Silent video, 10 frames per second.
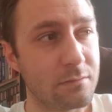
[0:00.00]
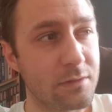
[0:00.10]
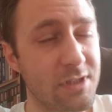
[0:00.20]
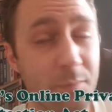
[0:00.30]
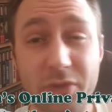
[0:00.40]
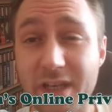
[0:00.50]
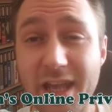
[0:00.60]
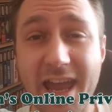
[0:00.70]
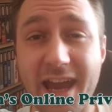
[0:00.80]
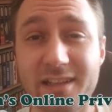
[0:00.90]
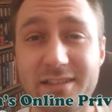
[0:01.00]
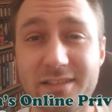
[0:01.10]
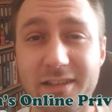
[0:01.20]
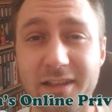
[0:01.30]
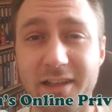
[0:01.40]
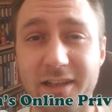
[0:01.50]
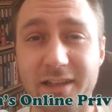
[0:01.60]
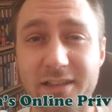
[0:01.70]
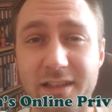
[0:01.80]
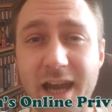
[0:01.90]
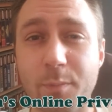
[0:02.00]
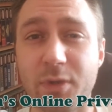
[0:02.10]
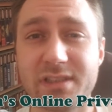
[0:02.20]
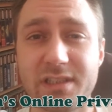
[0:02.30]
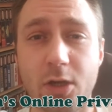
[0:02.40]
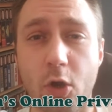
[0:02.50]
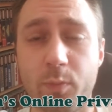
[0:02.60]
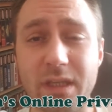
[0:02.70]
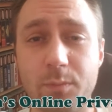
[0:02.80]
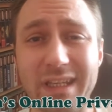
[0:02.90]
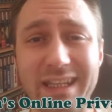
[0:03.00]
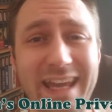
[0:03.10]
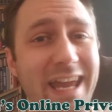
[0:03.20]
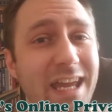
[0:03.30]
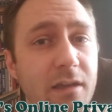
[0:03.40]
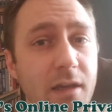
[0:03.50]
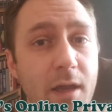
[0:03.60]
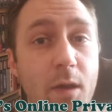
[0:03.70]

something Act, COPPA, C-O-P-P-A.